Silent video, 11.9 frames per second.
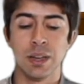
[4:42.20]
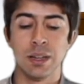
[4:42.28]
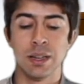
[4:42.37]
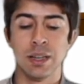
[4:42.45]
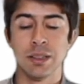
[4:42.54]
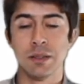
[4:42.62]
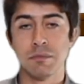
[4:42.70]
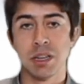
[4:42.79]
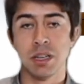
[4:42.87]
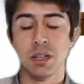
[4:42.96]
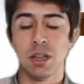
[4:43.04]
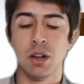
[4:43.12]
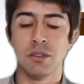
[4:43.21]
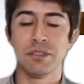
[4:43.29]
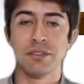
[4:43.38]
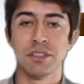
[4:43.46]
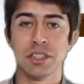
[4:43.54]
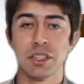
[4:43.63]
in the middle of the
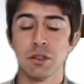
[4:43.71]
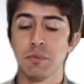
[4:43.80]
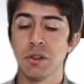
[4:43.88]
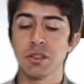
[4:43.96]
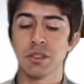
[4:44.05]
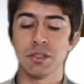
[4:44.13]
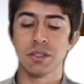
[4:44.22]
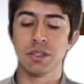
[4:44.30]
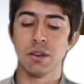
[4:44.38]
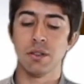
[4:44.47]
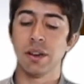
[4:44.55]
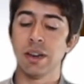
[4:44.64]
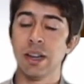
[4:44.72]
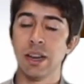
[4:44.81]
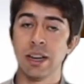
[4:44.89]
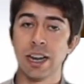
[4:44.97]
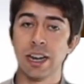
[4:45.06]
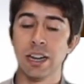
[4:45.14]
vertical boss. So
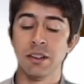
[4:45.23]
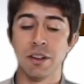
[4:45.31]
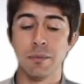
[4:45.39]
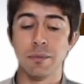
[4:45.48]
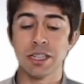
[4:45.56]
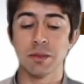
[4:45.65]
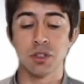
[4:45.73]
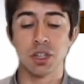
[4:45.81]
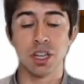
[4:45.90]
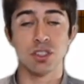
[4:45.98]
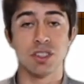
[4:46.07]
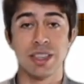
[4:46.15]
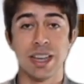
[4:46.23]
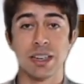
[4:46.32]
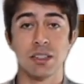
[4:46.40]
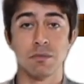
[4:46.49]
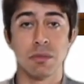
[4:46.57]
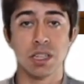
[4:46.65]
again, if I make some changes,
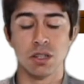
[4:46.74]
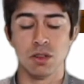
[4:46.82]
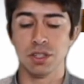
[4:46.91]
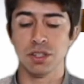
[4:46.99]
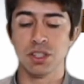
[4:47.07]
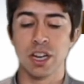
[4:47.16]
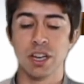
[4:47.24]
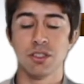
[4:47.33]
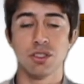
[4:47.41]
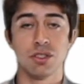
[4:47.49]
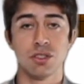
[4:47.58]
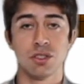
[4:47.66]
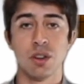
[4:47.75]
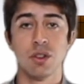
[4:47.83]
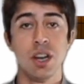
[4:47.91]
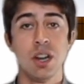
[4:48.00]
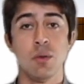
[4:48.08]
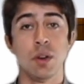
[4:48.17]
that must not change. So
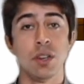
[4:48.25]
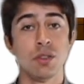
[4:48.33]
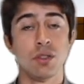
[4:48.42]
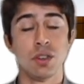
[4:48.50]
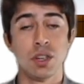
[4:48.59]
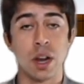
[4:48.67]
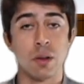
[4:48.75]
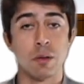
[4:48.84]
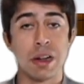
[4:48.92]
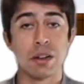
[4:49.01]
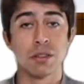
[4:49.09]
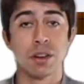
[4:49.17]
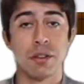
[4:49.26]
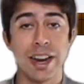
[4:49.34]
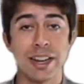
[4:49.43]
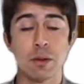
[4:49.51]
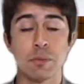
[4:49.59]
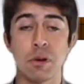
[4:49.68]
when you go about
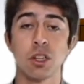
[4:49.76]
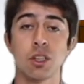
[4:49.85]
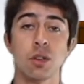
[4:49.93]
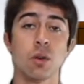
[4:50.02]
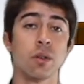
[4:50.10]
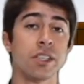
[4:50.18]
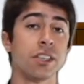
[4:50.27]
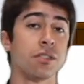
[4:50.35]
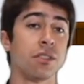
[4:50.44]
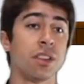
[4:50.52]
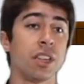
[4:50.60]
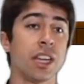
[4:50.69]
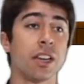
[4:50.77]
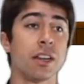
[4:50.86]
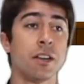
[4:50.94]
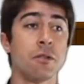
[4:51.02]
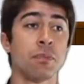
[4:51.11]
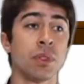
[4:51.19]
creating a part, you always need to think,
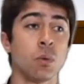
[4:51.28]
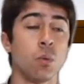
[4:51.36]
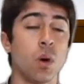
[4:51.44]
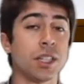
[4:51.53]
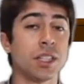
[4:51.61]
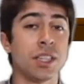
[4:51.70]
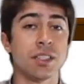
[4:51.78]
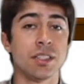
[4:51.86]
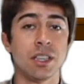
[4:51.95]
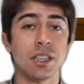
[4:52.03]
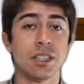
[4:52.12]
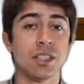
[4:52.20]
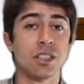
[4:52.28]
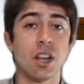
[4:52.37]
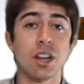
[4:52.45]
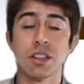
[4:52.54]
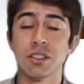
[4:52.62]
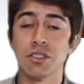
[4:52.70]
what is the design
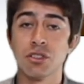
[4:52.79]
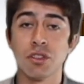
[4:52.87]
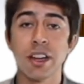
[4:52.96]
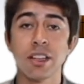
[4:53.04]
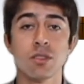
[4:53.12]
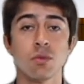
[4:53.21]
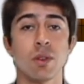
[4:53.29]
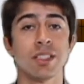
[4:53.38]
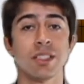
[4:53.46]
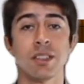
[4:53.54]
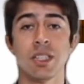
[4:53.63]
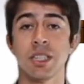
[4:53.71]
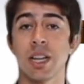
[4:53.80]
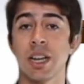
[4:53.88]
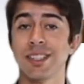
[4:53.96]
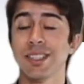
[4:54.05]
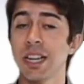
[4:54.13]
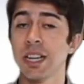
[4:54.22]
constraints? What is the design
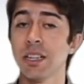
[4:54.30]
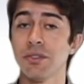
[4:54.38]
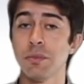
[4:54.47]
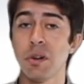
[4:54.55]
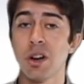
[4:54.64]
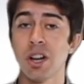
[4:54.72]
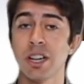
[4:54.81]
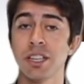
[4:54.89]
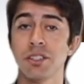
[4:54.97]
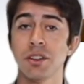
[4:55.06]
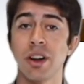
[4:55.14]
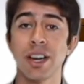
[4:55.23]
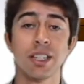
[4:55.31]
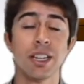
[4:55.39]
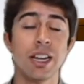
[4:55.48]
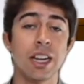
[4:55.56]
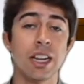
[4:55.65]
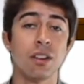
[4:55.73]
intent of the part I need to create?
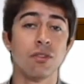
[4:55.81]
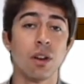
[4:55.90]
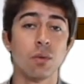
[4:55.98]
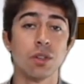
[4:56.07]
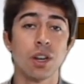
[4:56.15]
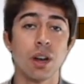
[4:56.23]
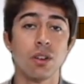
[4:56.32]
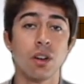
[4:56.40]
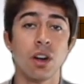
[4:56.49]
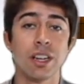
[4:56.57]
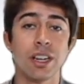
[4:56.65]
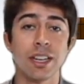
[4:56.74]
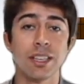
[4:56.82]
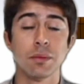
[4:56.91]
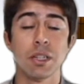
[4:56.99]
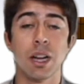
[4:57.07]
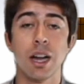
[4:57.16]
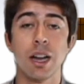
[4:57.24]
If I would go on a later
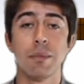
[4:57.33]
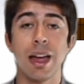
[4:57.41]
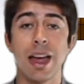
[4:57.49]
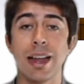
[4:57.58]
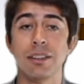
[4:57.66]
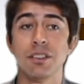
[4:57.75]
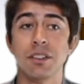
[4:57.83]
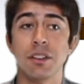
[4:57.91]
time and